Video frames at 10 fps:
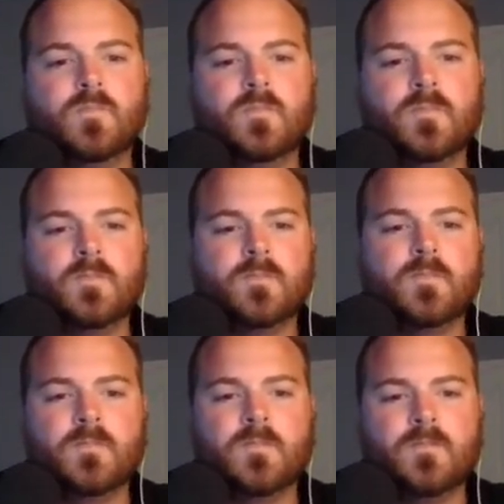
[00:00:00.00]

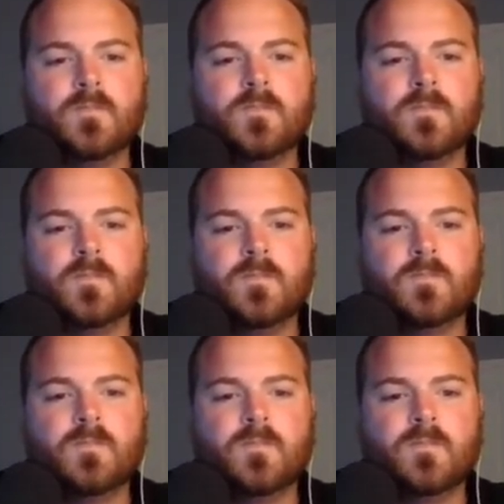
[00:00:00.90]

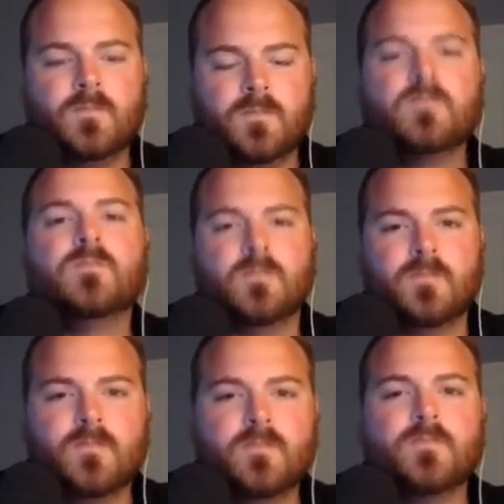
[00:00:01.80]

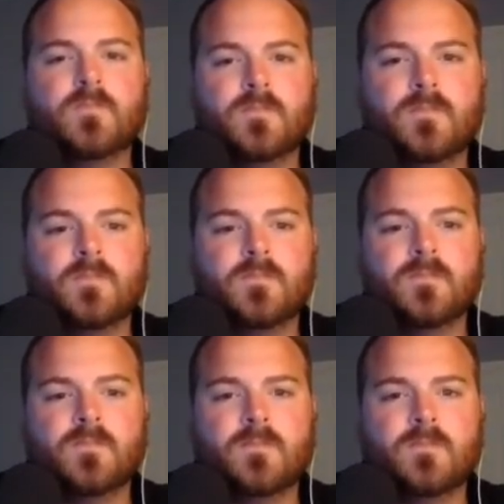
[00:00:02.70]

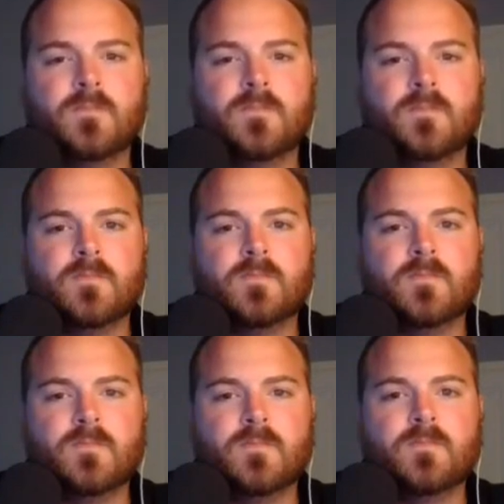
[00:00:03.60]

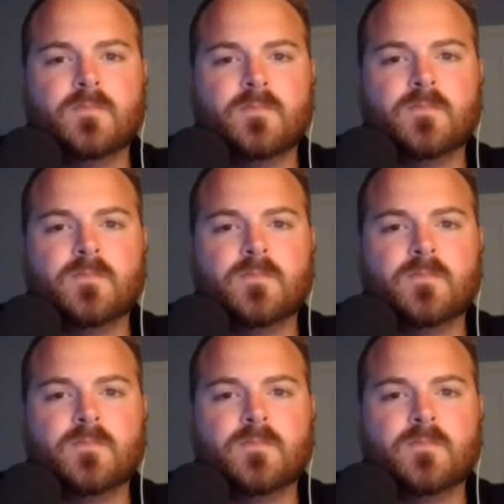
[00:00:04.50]
This person isn't speaking.